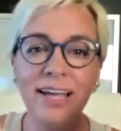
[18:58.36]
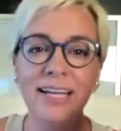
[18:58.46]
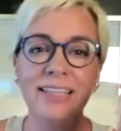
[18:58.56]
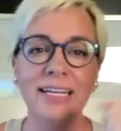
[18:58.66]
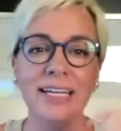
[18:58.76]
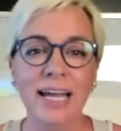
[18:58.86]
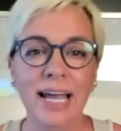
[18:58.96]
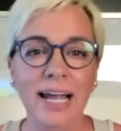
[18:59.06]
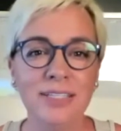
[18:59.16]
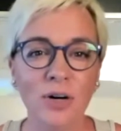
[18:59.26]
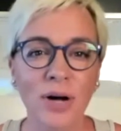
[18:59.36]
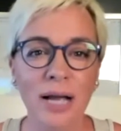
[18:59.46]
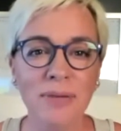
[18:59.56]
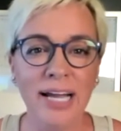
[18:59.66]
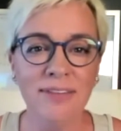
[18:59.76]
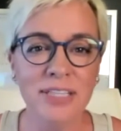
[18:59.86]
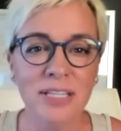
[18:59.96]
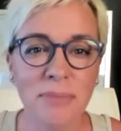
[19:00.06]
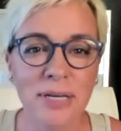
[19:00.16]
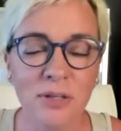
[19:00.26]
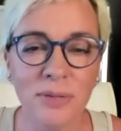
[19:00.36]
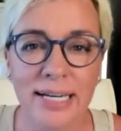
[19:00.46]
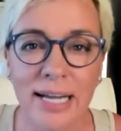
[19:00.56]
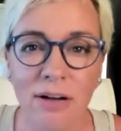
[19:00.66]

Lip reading: kind of thing. And so I'm kind of in the middle right now,